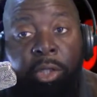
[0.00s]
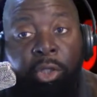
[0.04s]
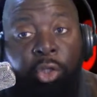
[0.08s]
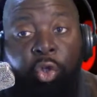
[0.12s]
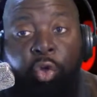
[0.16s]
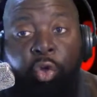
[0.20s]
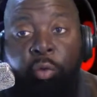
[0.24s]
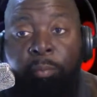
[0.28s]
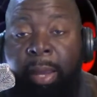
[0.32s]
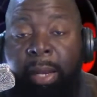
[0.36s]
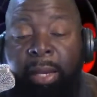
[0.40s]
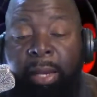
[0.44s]

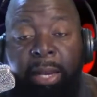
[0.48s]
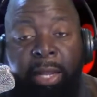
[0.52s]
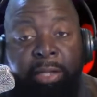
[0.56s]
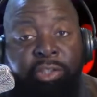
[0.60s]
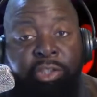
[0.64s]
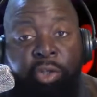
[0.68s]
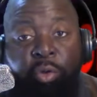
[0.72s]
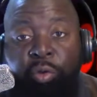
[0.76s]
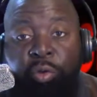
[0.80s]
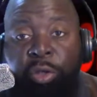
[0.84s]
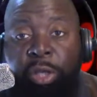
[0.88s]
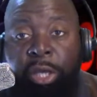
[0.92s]
You may
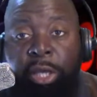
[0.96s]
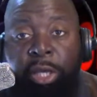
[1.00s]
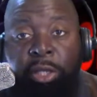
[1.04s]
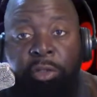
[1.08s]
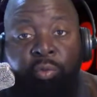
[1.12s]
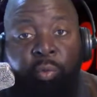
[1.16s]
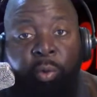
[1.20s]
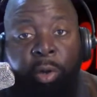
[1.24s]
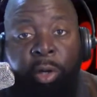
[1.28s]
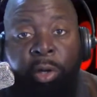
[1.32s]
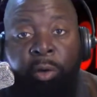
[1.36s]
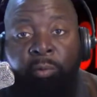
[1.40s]
let your
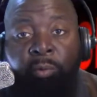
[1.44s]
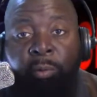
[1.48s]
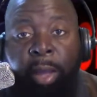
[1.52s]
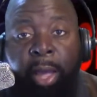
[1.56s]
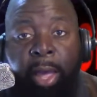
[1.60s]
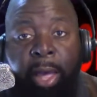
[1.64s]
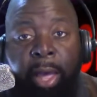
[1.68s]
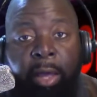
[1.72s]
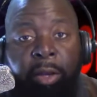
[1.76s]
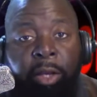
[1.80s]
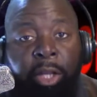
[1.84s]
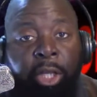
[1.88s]
kids run
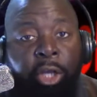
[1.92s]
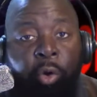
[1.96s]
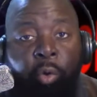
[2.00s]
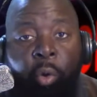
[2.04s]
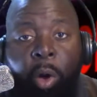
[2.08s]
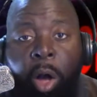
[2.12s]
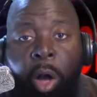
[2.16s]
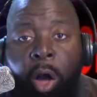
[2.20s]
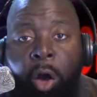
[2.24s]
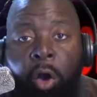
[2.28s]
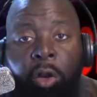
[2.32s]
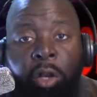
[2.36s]
around and
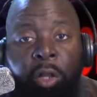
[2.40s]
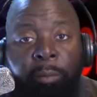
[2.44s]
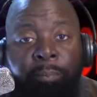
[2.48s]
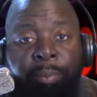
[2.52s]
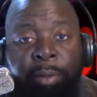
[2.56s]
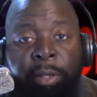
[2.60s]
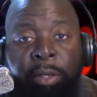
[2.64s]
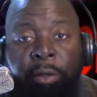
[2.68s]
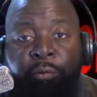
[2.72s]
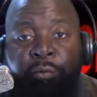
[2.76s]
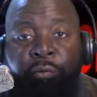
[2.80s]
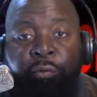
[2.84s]
go all up
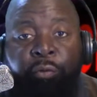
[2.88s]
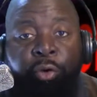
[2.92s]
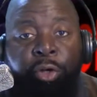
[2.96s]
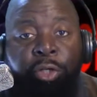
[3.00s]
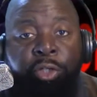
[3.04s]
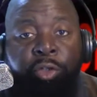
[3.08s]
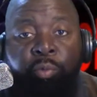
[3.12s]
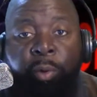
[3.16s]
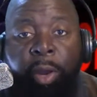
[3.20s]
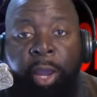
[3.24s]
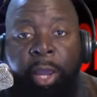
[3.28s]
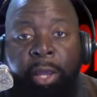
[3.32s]
in the
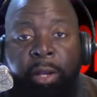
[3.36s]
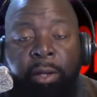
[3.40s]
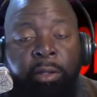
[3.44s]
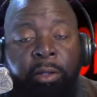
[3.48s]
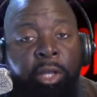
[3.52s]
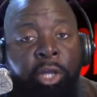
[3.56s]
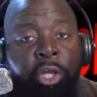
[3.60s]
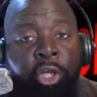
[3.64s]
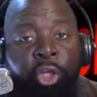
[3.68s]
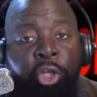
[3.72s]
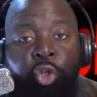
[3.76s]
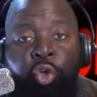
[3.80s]

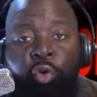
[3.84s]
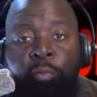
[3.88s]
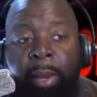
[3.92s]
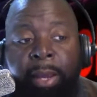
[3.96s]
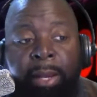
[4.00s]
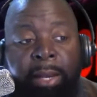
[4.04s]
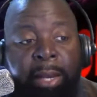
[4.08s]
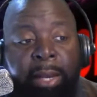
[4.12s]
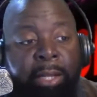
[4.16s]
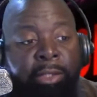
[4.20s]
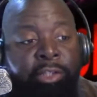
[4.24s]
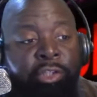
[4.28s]
refrigerator. You
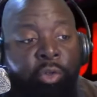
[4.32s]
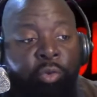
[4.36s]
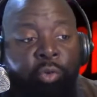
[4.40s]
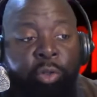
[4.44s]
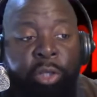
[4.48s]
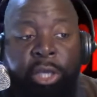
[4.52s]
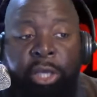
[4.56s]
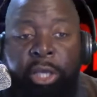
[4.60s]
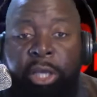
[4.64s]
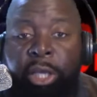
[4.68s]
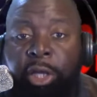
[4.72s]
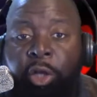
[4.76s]
may let your
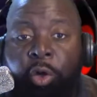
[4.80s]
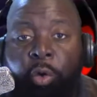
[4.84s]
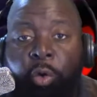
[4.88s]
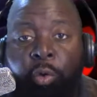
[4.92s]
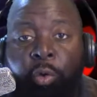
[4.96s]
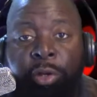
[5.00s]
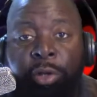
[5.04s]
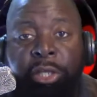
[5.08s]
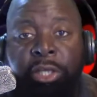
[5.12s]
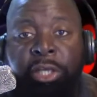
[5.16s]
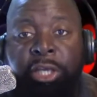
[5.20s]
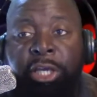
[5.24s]
kid
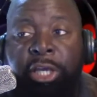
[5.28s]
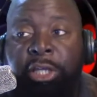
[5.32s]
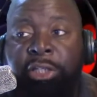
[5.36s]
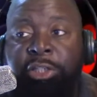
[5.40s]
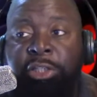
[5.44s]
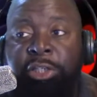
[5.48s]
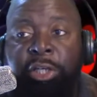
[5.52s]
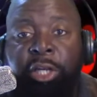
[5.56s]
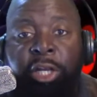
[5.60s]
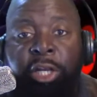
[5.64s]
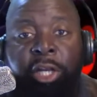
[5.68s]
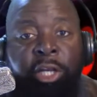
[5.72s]
go in the
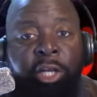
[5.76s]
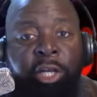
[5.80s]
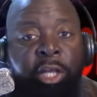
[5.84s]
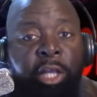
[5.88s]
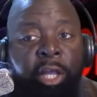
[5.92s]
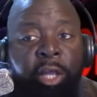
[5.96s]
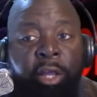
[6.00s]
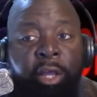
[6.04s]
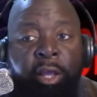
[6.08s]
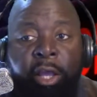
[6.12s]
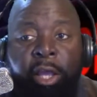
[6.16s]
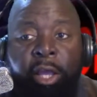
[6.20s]
kitchen
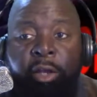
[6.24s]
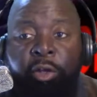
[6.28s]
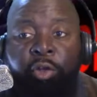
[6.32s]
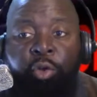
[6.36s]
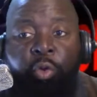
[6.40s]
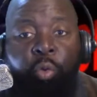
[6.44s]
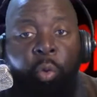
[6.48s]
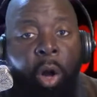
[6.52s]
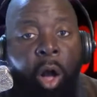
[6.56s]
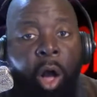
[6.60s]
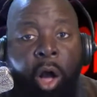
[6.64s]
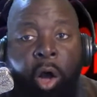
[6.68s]
and
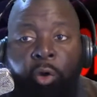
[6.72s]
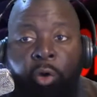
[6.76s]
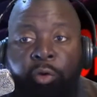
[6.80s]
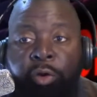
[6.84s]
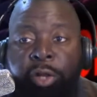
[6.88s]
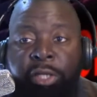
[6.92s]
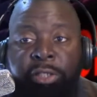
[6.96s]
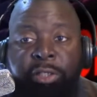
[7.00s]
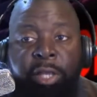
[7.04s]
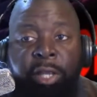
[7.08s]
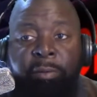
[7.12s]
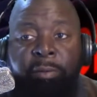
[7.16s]
do all
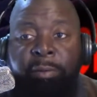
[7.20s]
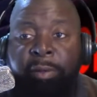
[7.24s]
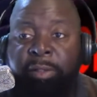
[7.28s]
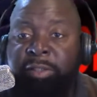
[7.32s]
this.